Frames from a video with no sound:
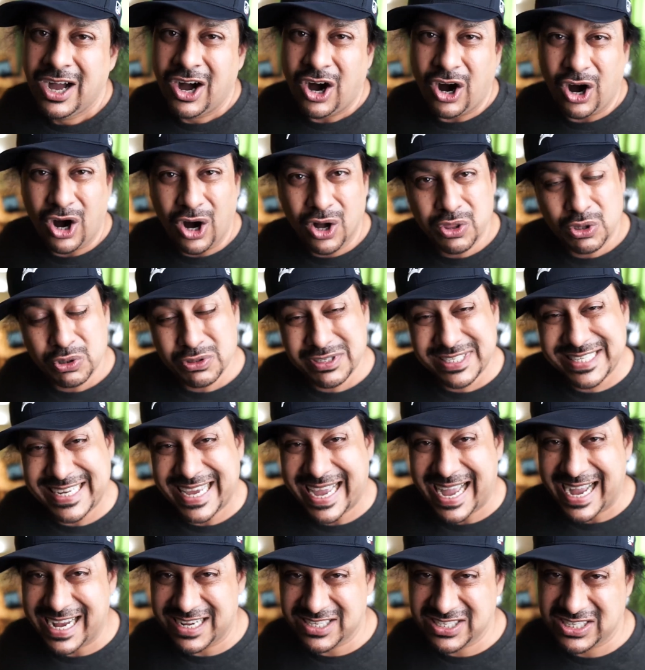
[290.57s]
All those
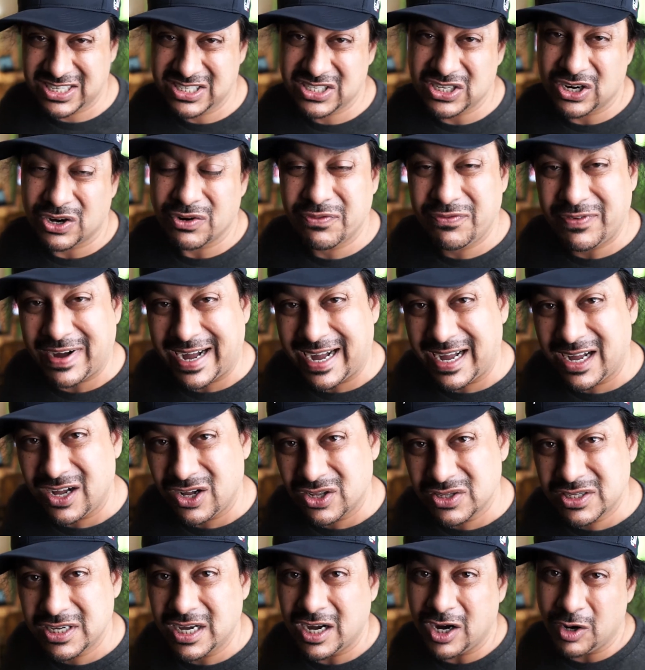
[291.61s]
taxes are
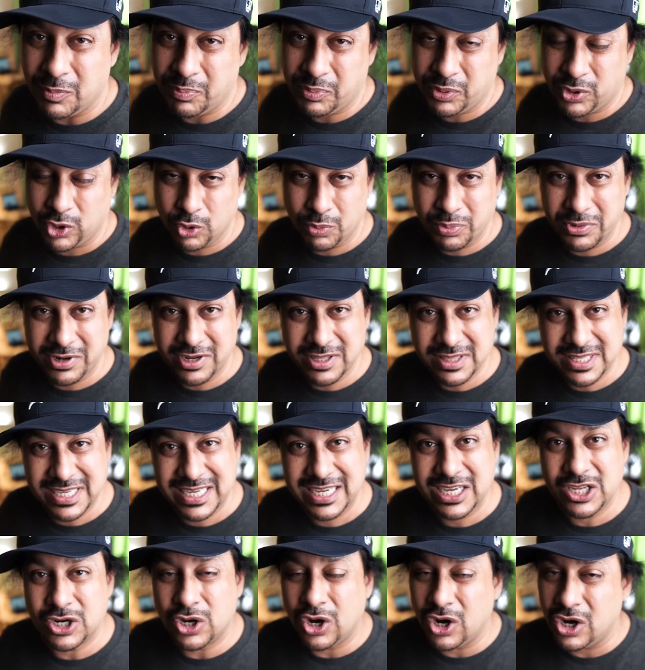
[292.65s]
filed
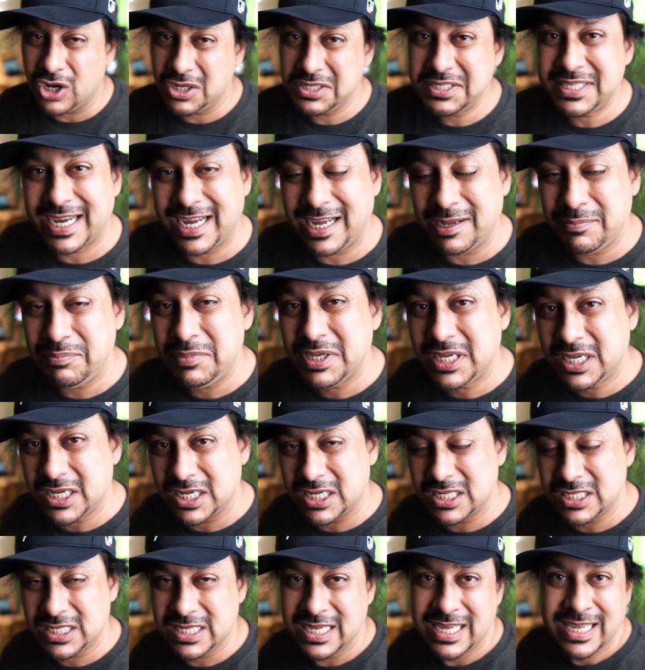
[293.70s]
appropriately and on time,
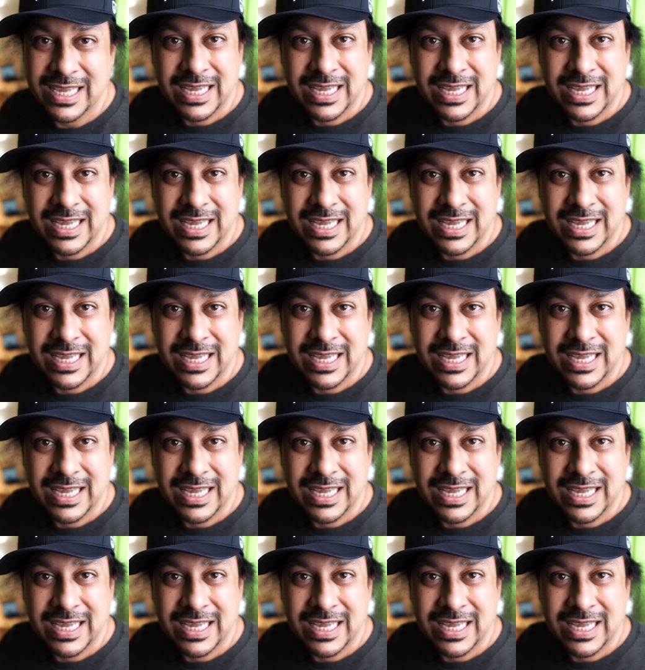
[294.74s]
because